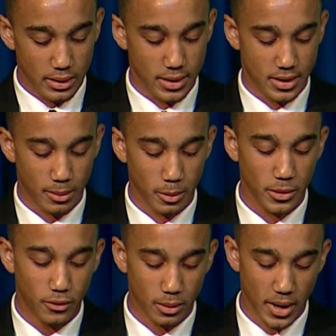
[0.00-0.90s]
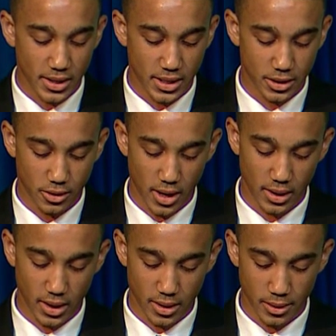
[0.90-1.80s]
The summer before my 6th grade
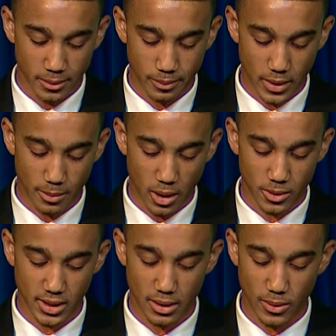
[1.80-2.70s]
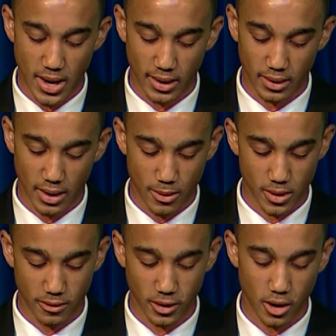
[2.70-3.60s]
year, my mom was at a wedding, and
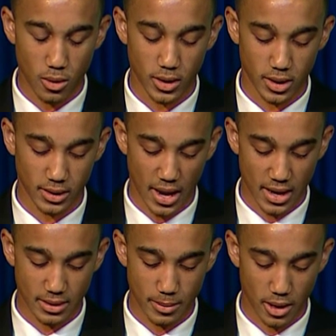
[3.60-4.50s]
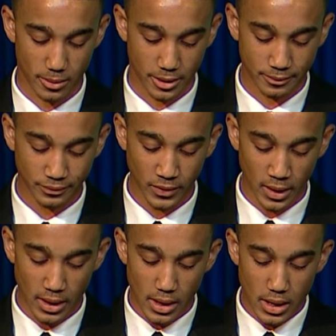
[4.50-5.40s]
one of her coworkers asked about me.
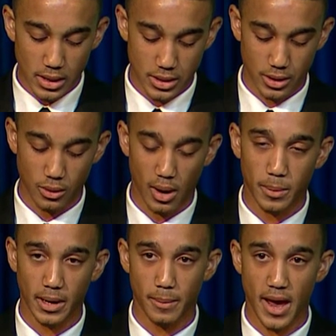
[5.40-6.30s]
She knew I played